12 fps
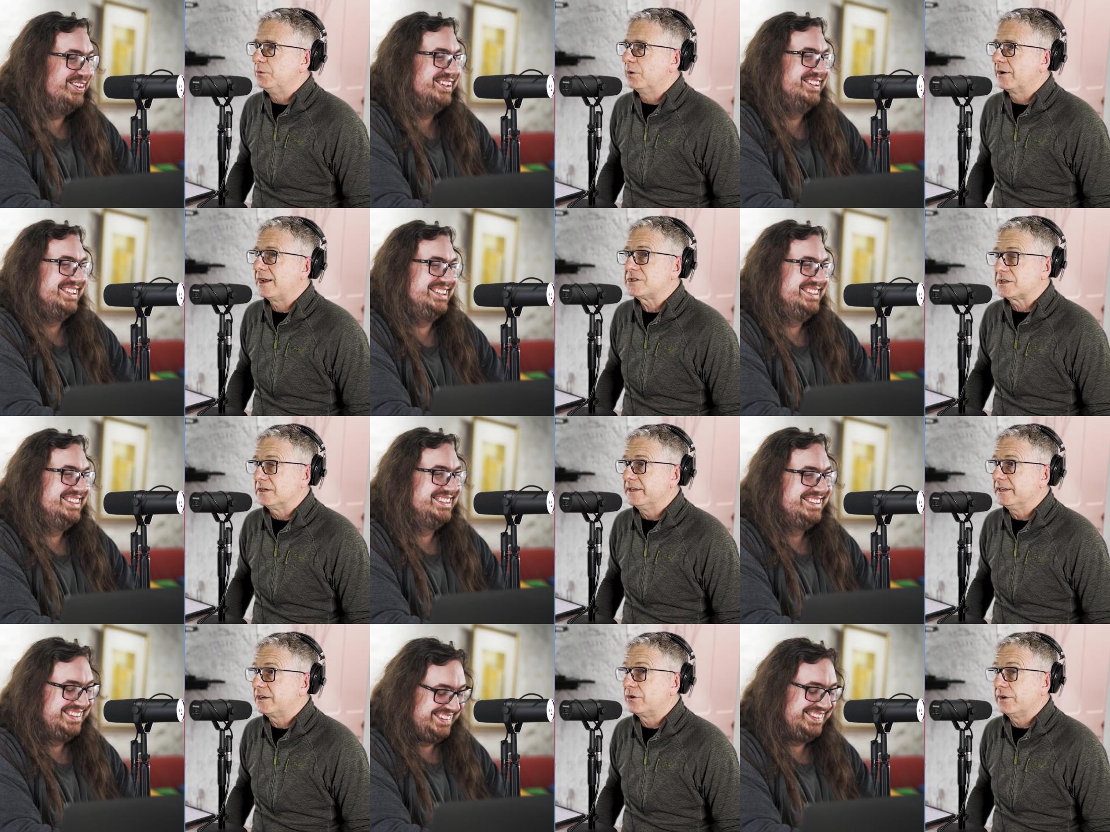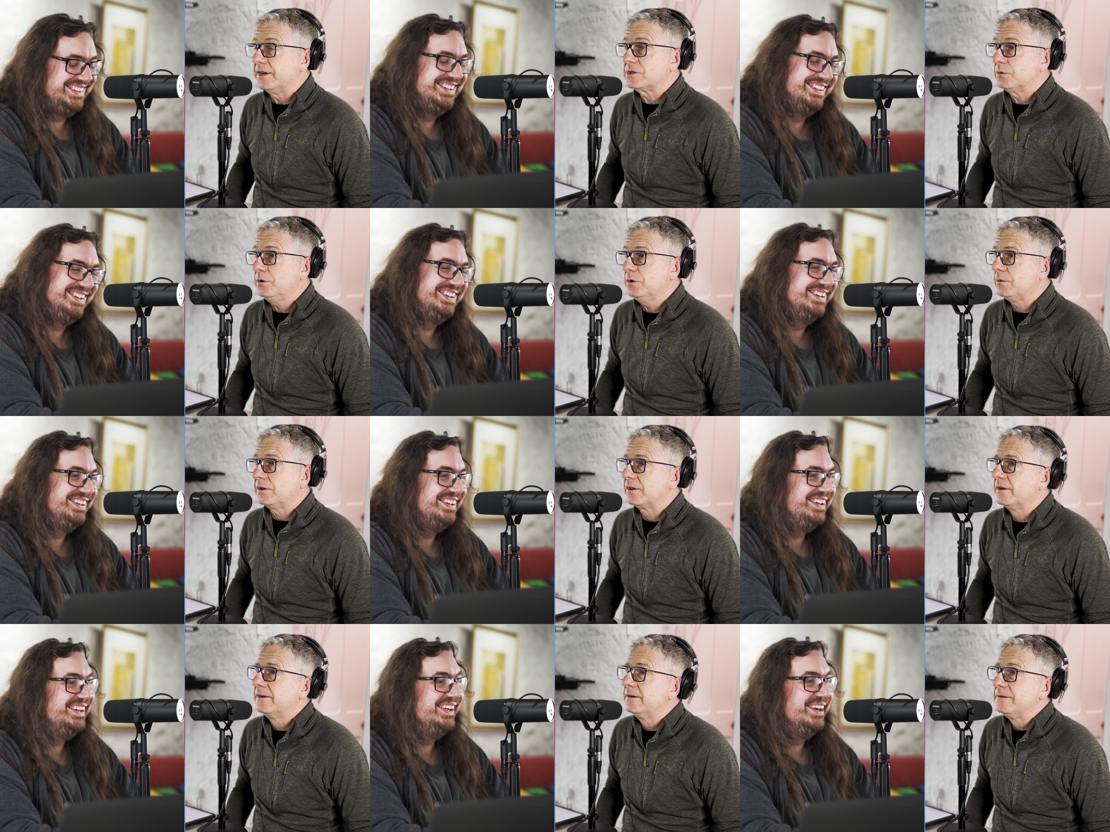Speaker 1: were actually great to work with.
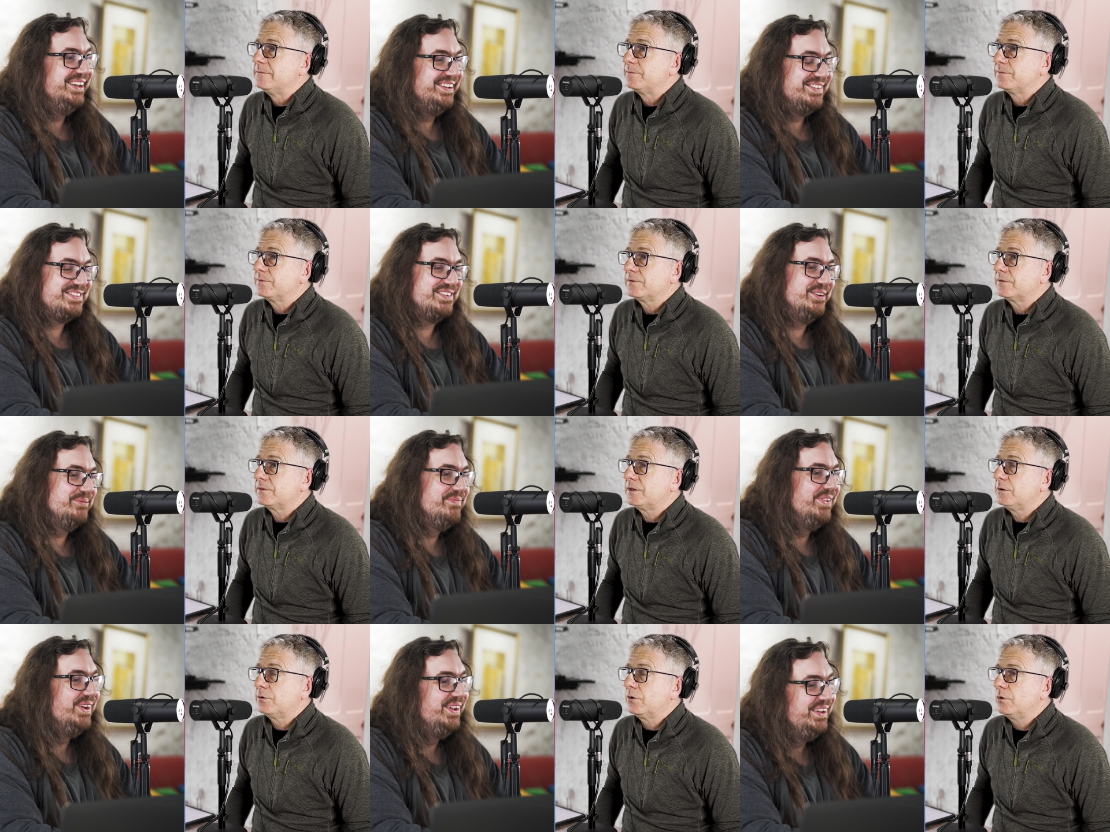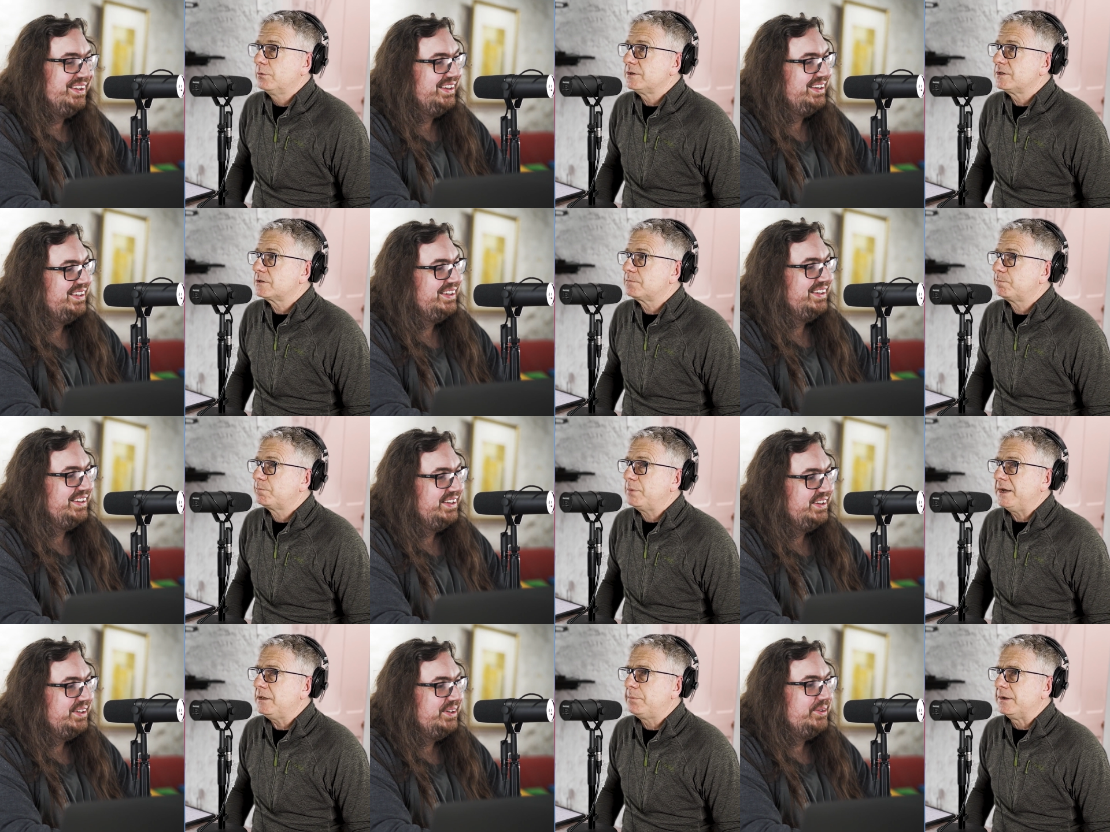Yeah, it's true. They were always...
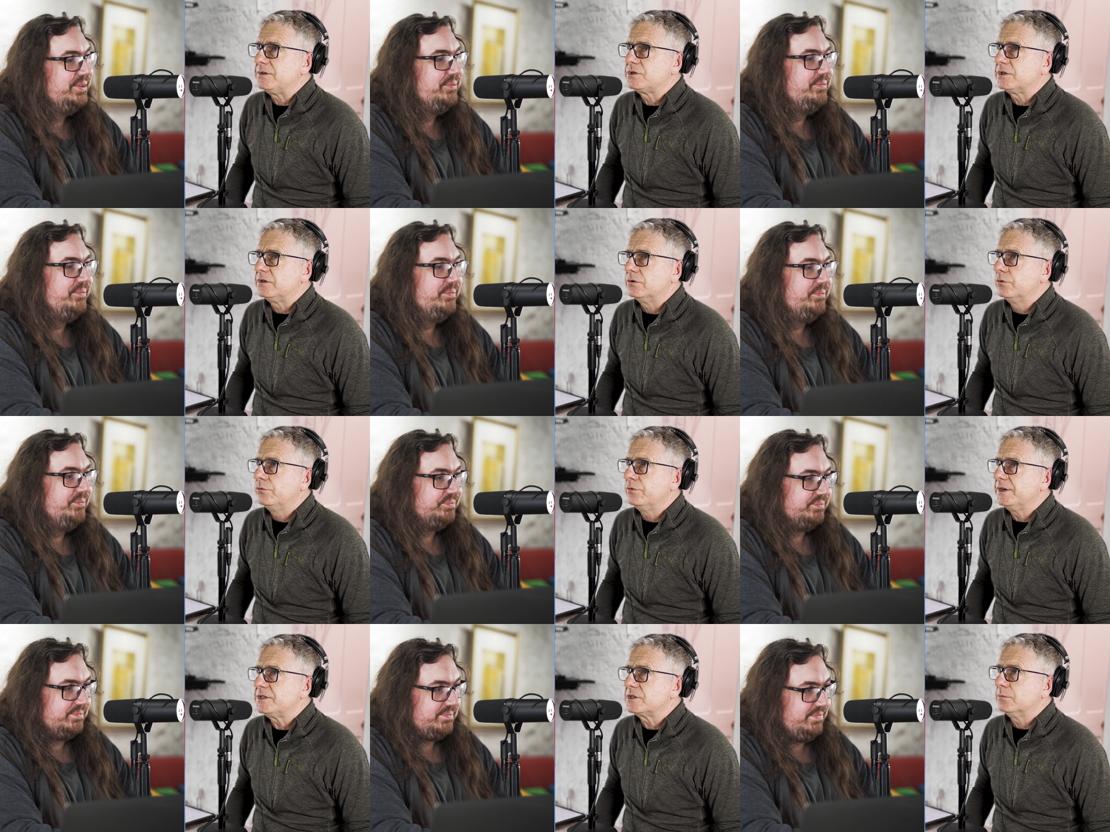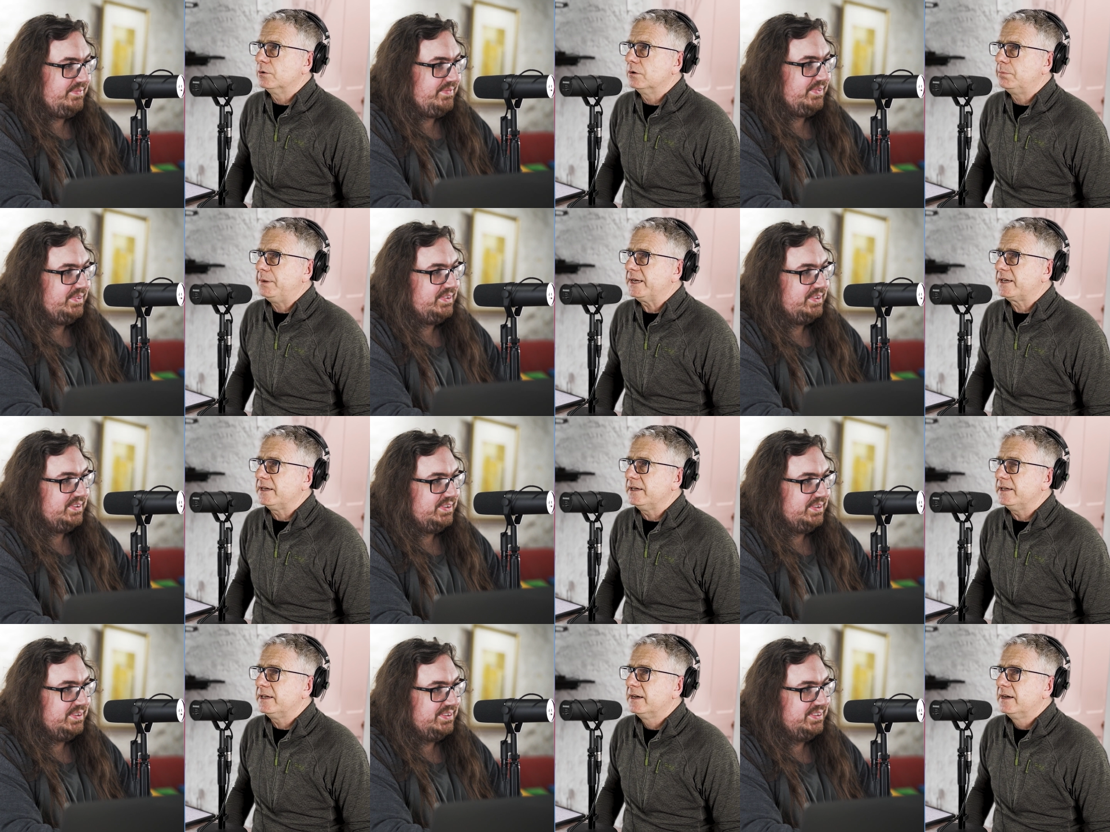penny-pinching, unreasonable,
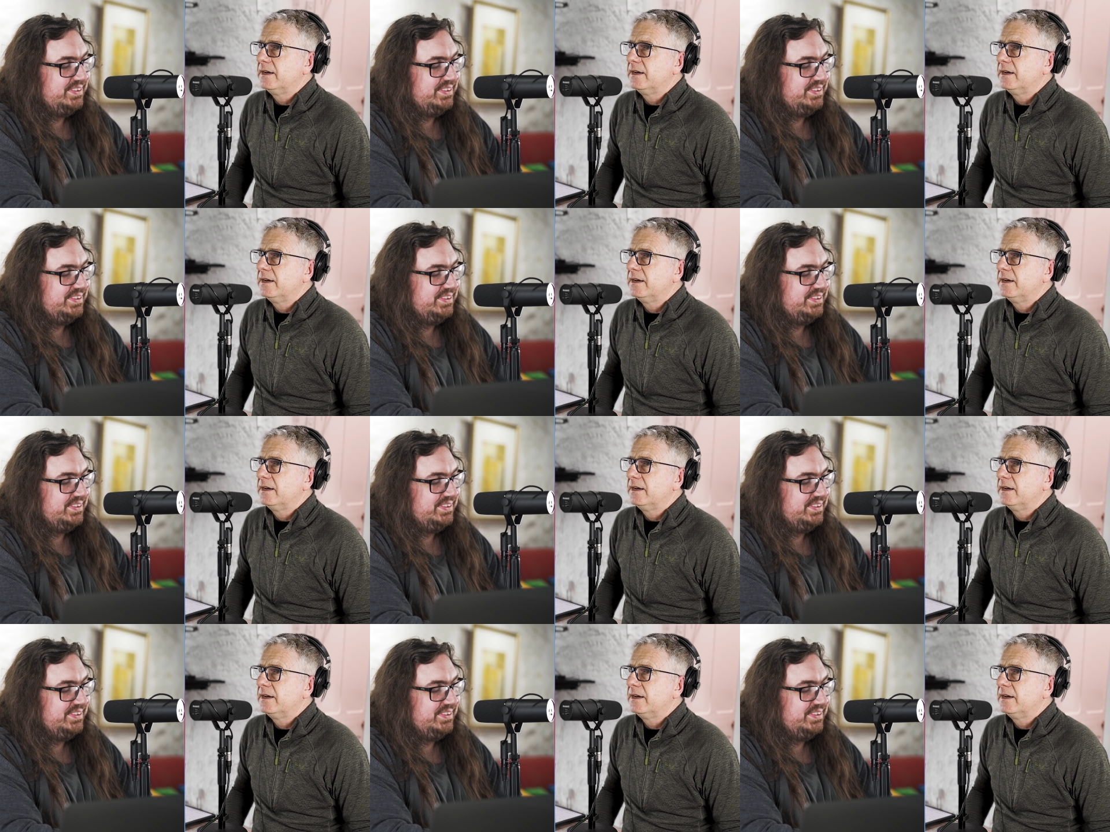picky,